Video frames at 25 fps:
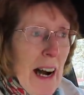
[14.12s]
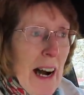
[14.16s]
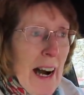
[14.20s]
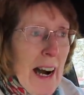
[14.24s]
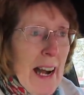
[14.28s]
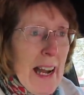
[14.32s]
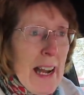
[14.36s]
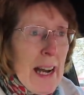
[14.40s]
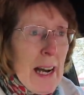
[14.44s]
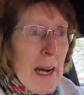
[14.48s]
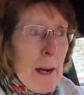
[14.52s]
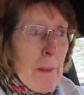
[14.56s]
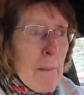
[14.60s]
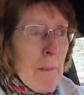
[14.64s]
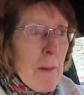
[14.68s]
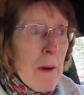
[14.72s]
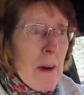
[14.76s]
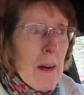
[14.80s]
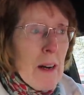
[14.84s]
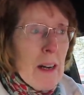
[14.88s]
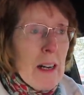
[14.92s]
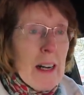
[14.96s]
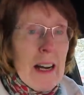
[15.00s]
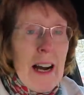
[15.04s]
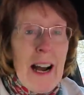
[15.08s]
I am
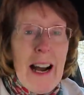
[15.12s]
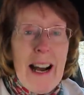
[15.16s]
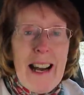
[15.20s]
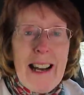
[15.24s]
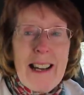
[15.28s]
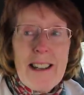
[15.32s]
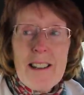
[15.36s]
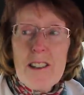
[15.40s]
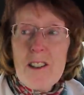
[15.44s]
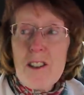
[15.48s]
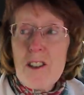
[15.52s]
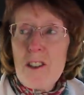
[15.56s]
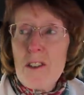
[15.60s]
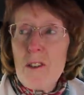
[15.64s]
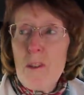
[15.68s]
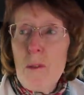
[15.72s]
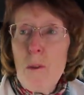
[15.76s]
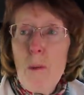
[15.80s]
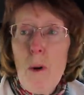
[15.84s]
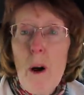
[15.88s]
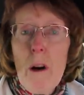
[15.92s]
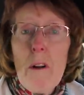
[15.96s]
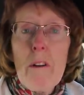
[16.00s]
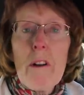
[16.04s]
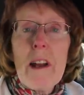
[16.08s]
at
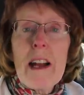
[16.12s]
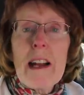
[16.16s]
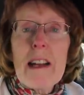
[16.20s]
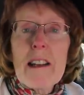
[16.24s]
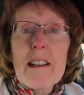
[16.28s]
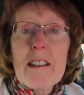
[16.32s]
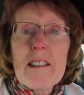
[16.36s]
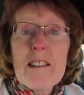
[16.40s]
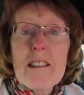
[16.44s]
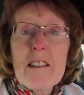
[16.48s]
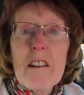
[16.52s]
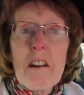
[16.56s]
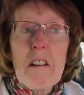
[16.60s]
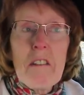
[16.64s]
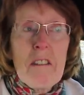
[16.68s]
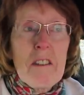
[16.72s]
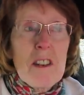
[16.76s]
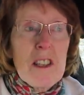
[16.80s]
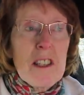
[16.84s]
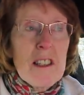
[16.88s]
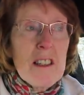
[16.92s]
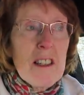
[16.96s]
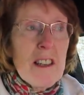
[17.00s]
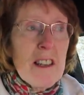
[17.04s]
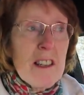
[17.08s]
Warwick
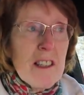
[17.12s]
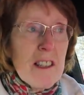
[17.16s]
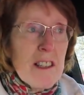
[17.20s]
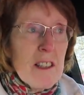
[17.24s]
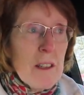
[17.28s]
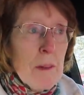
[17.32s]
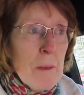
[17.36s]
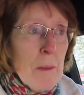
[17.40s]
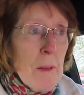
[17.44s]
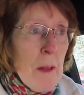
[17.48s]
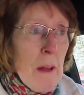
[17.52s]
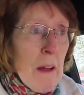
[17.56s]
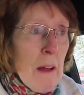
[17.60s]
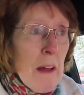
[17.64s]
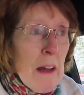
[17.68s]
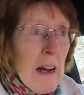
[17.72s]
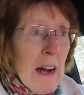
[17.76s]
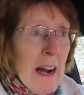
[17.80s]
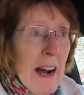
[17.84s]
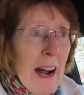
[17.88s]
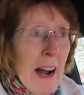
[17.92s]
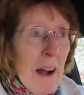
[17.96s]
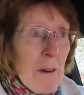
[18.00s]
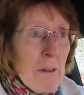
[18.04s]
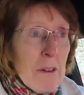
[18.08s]
Services.
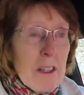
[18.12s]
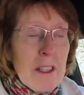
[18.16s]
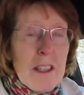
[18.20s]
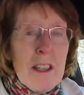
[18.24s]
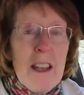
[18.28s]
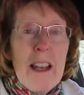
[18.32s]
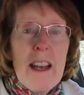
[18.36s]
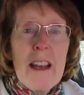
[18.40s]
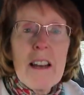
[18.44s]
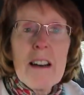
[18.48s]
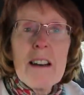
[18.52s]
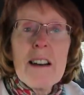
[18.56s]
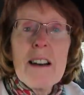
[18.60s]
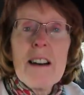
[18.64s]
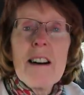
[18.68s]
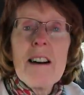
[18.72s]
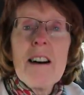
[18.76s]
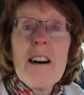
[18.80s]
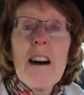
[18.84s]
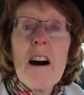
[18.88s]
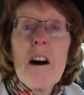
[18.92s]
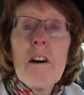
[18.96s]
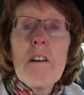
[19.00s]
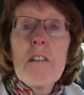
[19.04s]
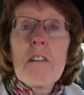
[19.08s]
I was here
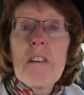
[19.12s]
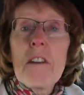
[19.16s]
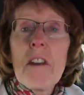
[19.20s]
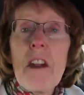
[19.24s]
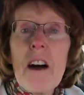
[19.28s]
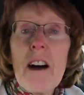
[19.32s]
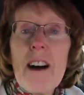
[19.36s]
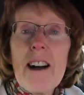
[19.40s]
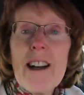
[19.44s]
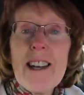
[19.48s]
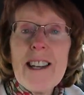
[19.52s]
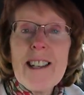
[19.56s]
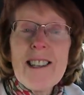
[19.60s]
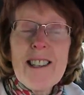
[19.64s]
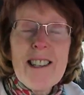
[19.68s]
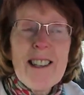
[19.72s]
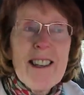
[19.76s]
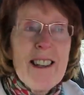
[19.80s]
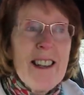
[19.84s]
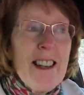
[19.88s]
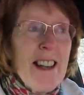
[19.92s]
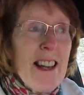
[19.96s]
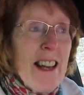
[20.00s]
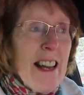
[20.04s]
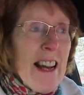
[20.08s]
overnight.
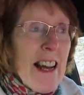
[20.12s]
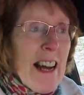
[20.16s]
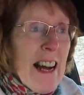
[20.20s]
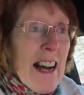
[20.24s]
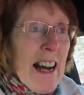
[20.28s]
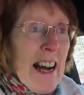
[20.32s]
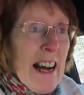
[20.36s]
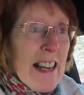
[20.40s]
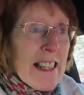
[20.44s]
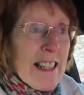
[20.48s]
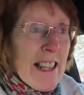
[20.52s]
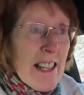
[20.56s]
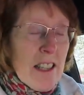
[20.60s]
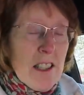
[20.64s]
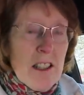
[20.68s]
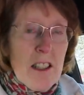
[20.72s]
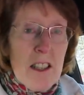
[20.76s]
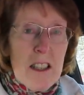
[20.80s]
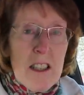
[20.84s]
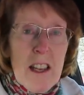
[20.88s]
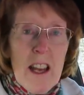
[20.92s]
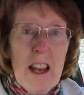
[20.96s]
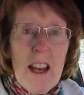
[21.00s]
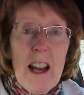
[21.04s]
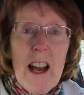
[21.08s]

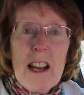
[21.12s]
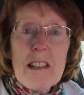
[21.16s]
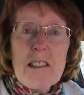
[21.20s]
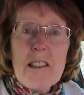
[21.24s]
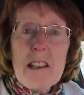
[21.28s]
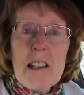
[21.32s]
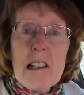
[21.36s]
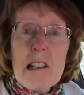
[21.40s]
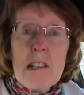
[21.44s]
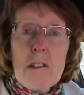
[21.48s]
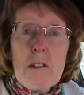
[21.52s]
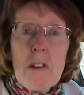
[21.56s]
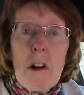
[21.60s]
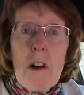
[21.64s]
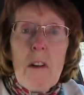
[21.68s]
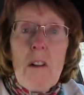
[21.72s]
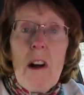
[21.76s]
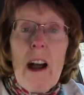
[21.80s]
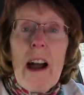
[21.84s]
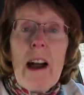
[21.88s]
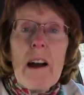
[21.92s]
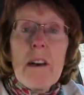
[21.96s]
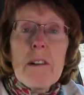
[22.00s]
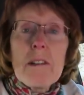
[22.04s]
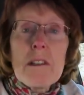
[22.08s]
Yesterday I did look
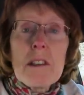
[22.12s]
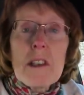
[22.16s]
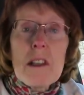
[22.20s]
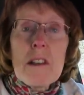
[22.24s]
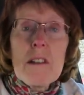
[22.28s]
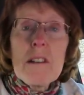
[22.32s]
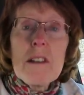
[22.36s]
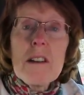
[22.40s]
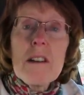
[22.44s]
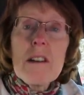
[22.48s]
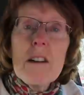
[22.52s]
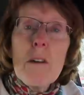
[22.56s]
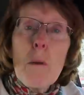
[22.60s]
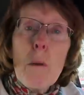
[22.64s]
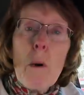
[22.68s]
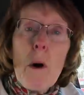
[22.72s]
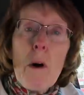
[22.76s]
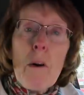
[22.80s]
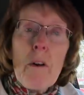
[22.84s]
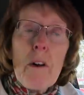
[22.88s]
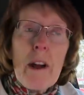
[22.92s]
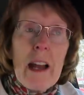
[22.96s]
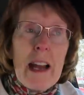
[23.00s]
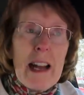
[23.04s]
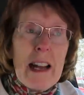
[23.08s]
around
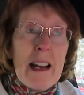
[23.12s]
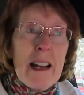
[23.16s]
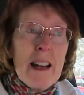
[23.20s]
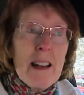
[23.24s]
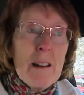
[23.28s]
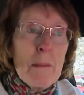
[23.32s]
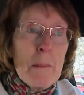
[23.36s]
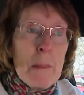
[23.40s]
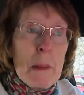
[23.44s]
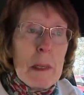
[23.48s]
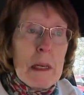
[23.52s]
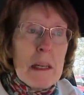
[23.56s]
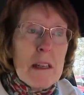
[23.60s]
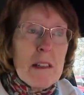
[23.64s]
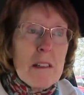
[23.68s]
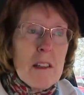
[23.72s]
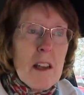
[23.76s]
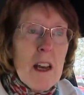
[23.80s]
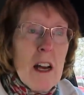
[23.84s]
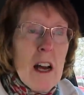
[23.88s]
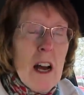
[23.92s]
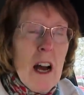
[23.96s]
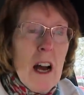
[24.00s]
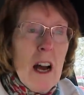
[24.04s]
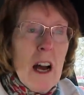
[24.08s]
Warwick,
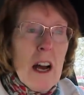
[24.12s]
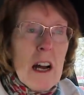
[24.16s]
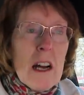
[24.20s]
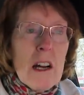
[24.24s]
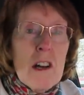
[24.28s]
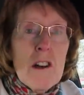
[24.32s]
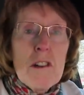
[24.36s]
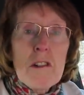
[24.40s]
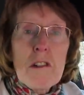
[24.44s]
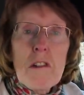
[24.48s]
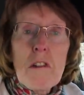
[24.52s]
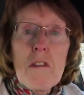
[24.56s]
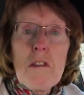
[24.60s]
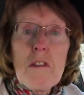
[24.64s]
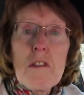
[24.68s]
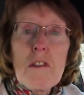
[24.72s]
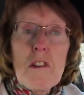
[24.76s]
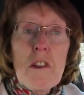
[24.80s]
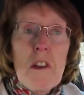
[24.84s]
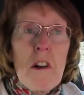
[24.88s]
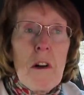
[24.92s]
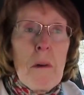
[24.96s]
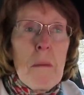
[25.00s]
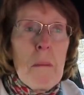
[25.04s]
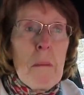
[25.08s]
but
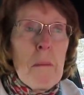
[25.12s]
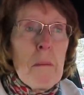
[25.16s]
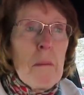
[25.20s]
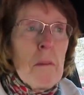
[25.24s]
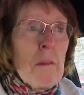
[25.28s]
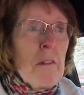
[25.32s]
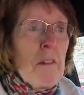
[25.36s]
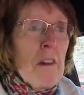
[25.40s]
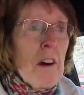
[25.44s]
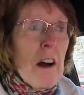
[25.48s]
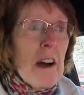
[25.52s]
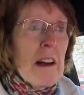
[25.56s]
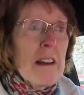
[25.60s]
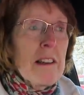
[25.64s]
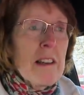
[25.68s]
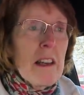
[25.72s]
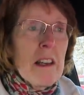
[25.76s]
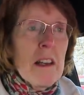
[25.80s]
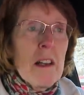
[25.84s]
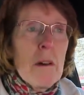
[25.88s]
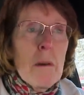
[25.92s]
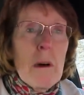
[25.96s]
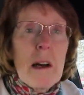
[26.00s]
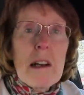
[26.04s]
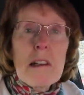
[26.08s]
couldn't find
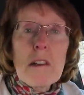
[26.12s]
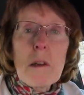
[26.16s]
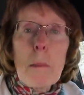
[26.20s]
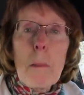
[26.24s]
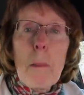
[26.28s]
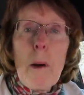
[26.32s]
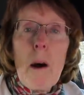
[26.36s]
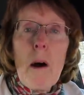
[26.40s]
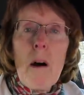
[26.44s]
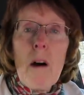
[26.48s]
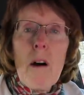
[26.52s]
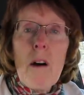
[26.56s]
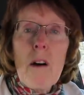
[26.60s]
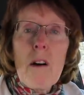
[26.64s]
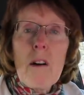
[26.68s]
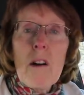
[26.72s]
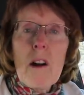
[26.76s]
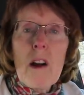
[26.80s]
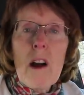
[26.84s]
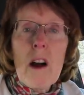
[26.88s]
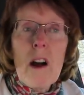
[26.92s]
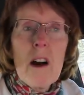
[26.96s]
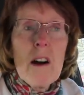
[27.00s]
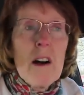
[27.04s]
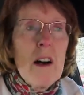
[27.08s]
anywhere to
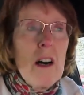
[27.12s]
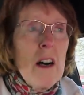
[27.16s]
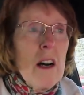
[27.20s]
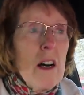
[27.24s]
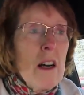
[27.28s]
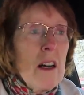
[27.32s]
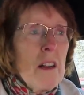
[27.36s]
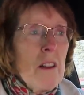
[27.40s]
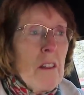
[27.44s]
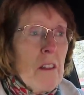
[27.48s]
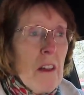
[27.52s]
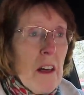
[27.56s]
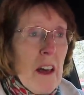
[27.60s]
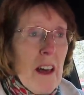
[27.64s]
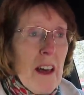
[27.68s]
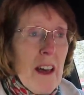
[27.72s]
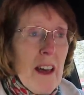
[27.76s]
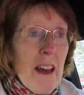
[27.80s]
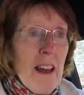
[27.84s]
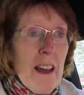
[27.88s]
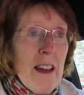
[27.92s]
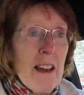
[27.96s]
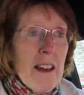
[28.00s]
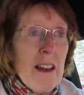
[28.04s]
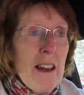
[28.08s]
park
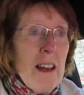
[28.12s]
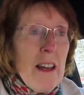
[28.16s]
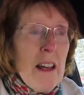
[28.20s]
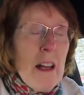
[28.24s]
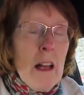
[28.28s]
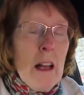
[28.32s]
there.